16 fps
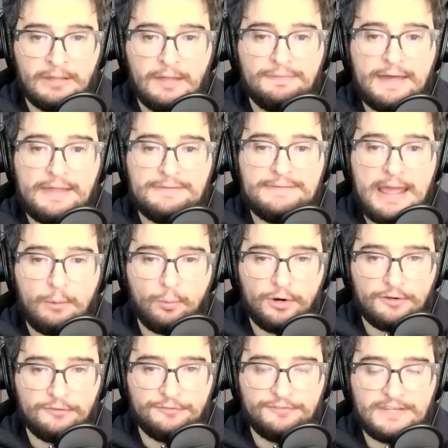That
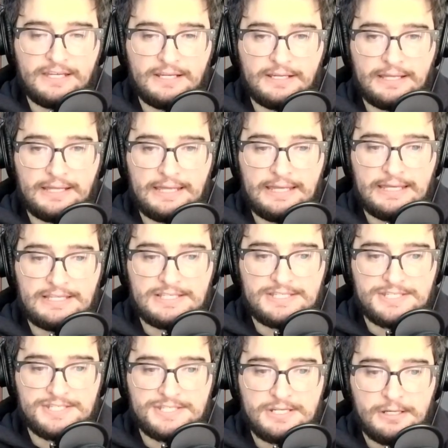network feed
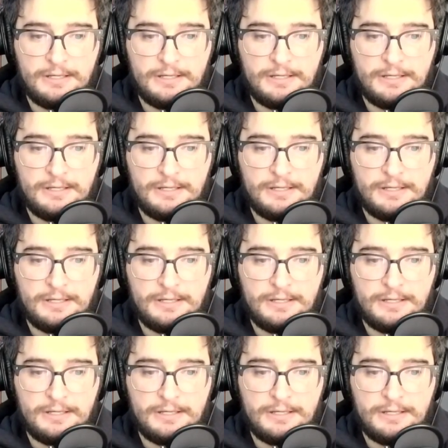is